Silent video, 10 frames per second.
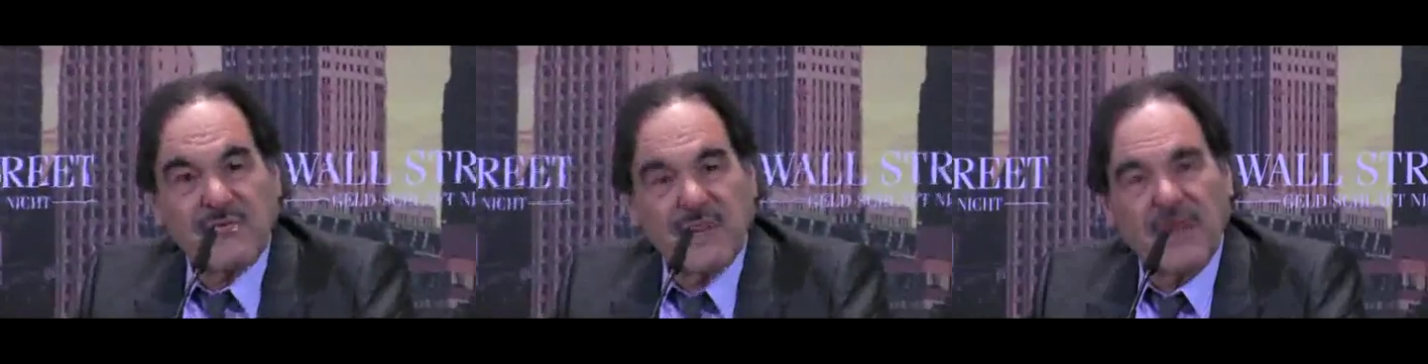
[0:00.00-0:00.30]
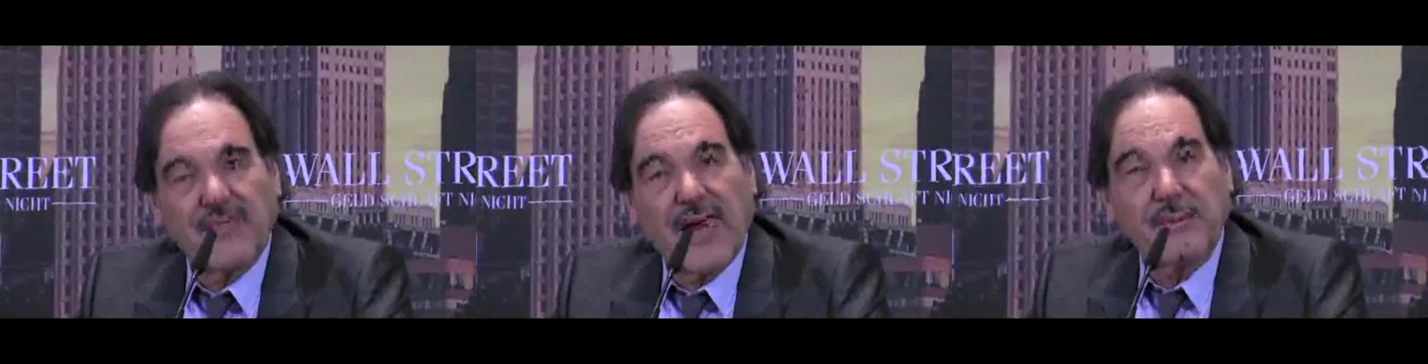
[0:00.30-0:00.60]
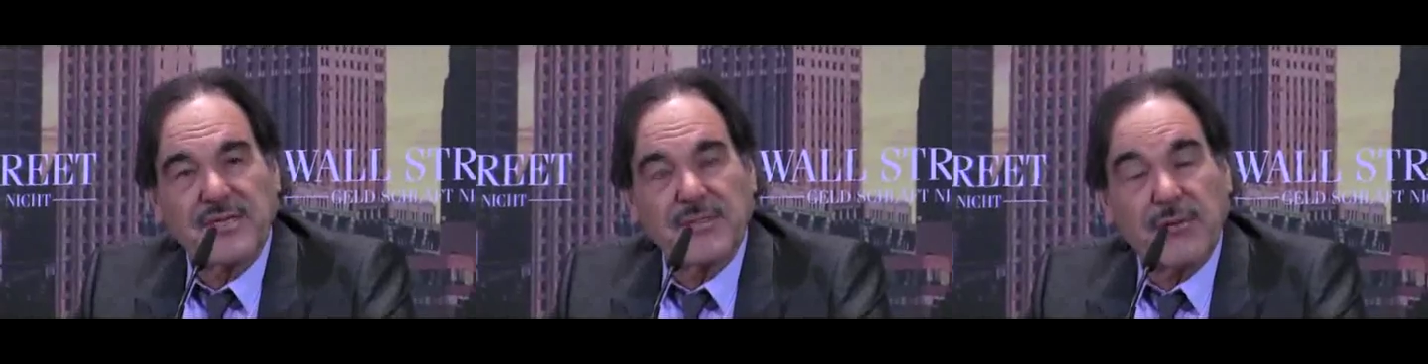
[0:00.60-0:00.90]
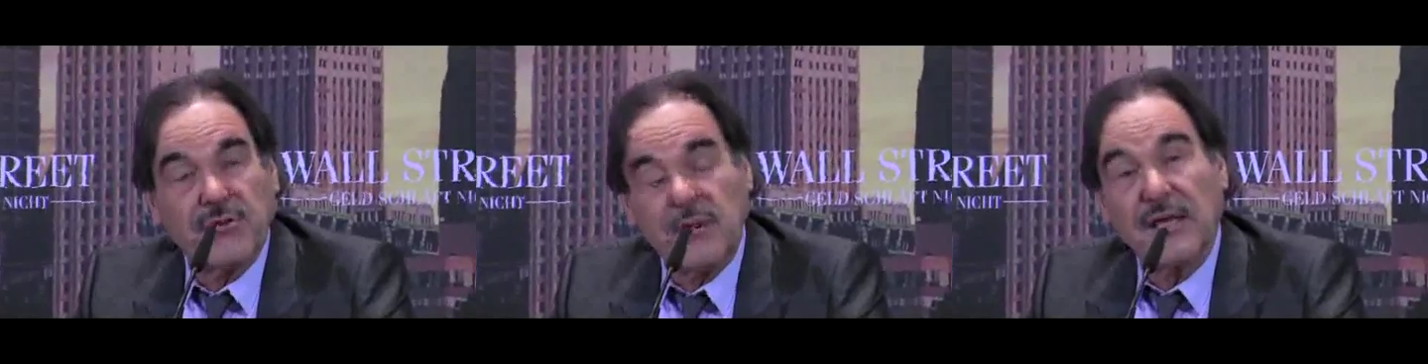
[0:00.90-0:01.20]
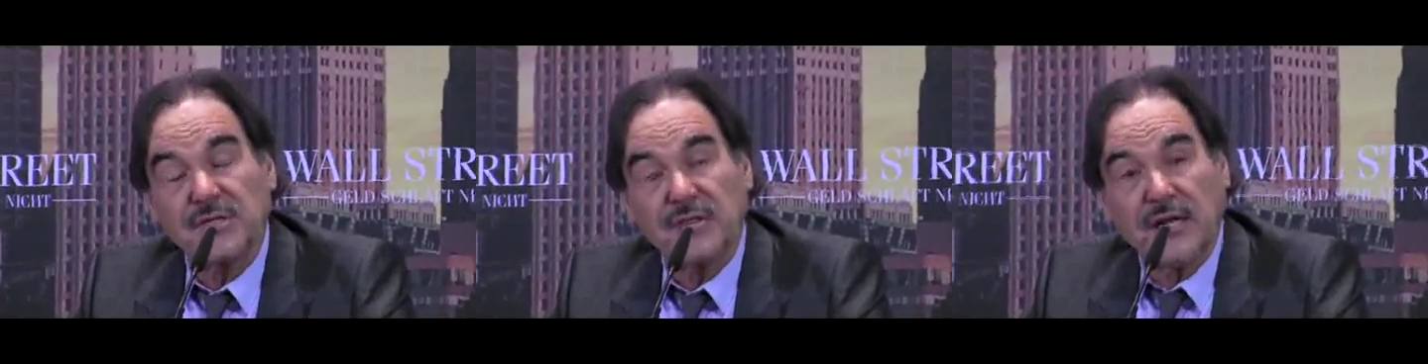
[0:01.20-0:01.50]
Whatever happens, happens.
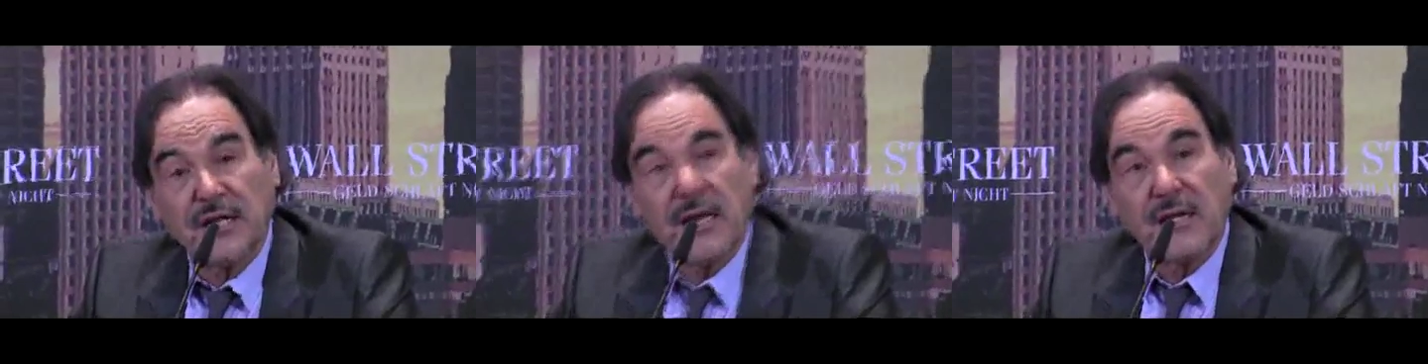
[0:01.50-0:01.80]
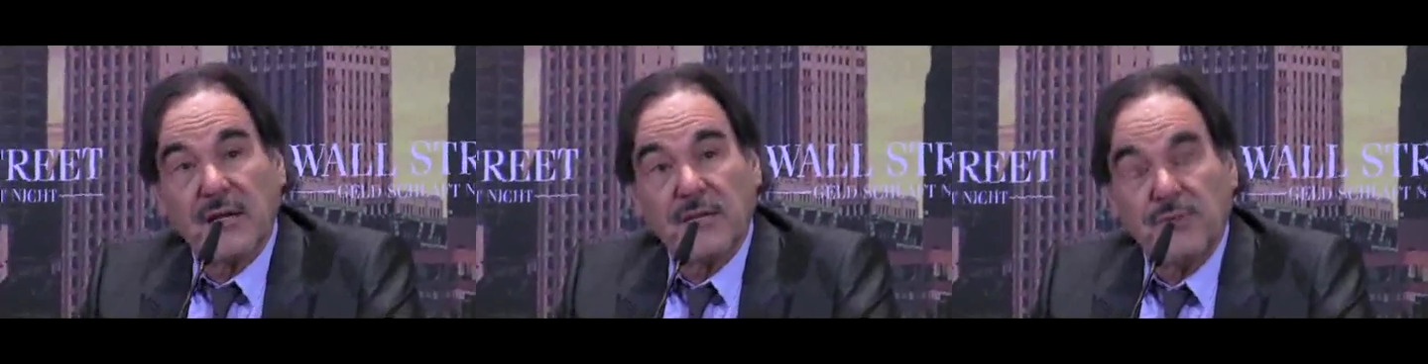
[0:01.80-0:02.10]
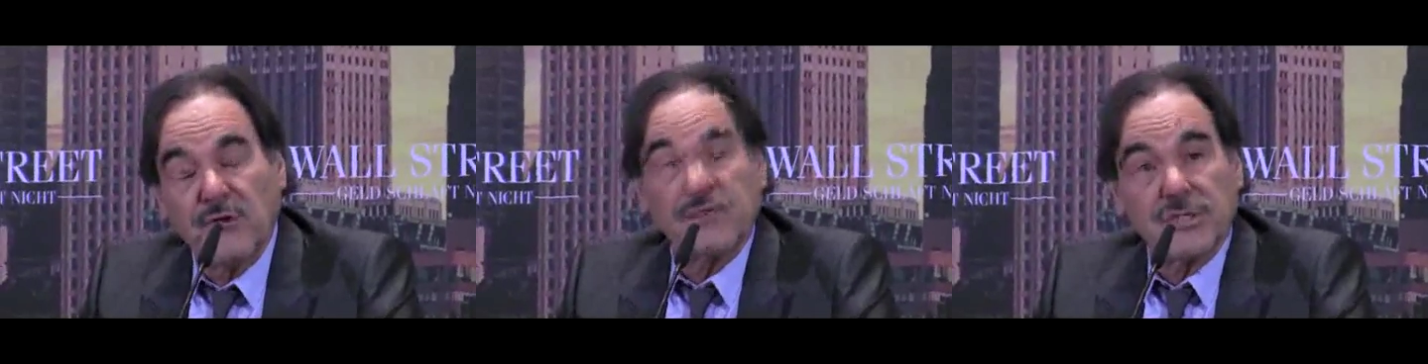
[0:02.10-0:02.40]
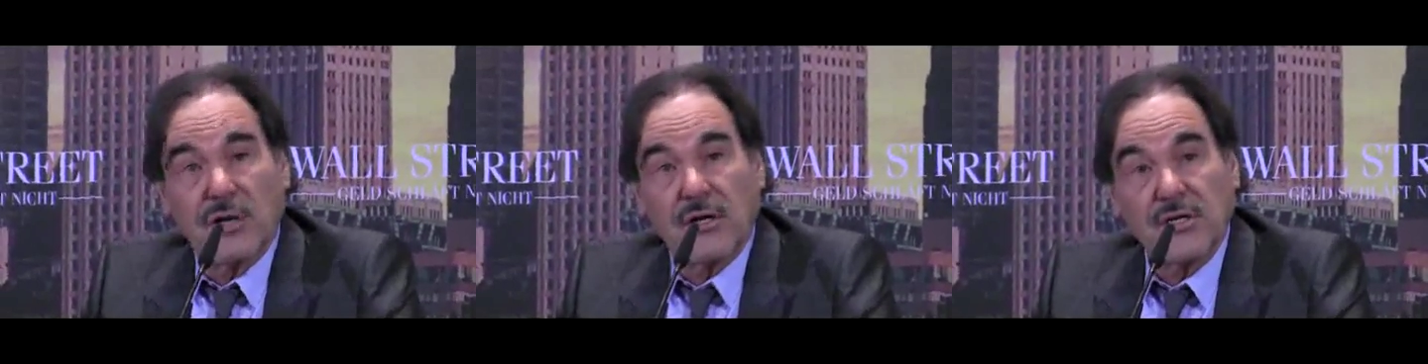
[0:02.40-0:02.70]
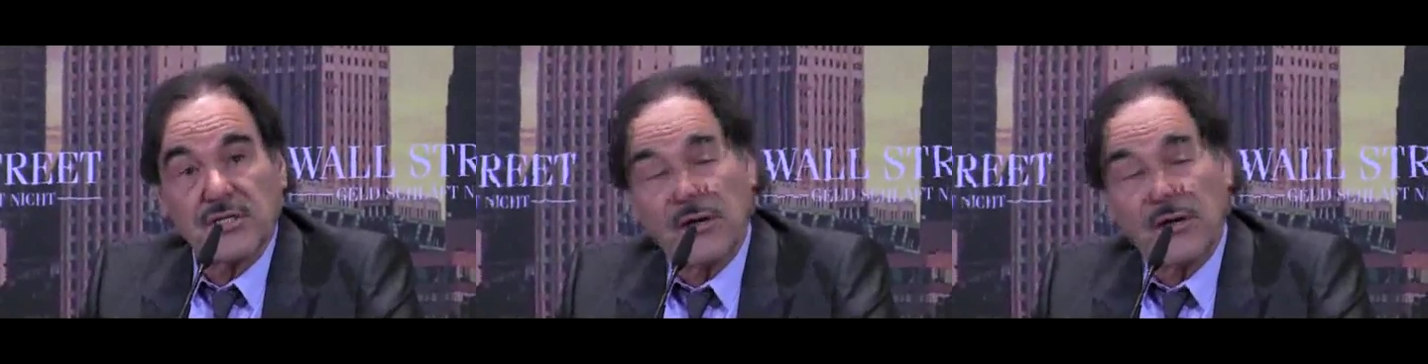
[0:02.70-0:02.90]
2008, beautiful songs,